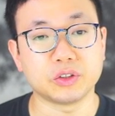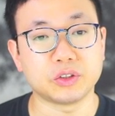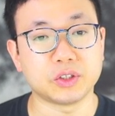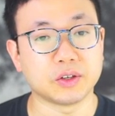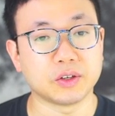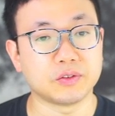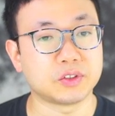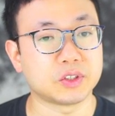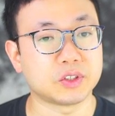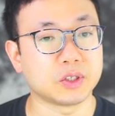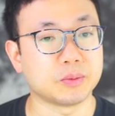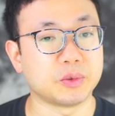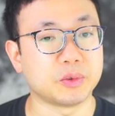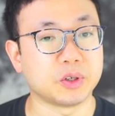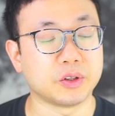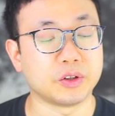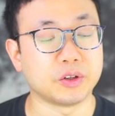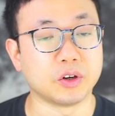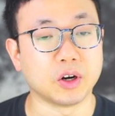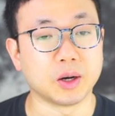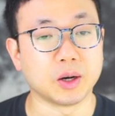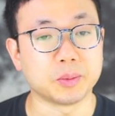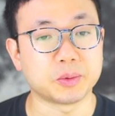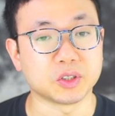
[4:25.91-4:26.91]
Do you have some
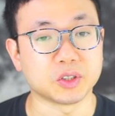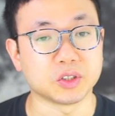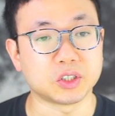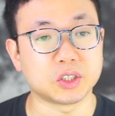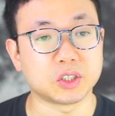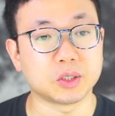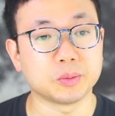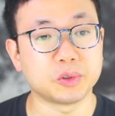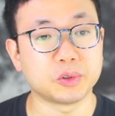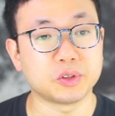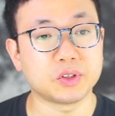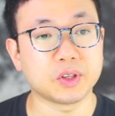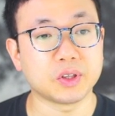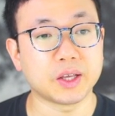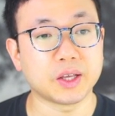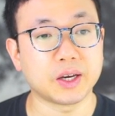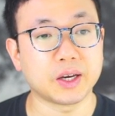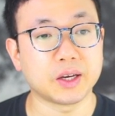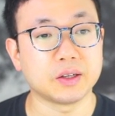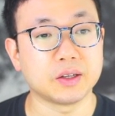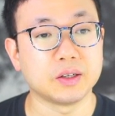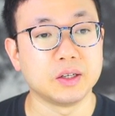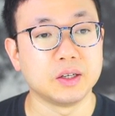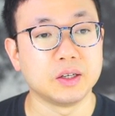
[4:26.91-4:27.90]
other options similar to
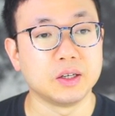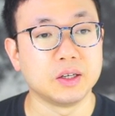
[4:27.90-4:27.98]
that?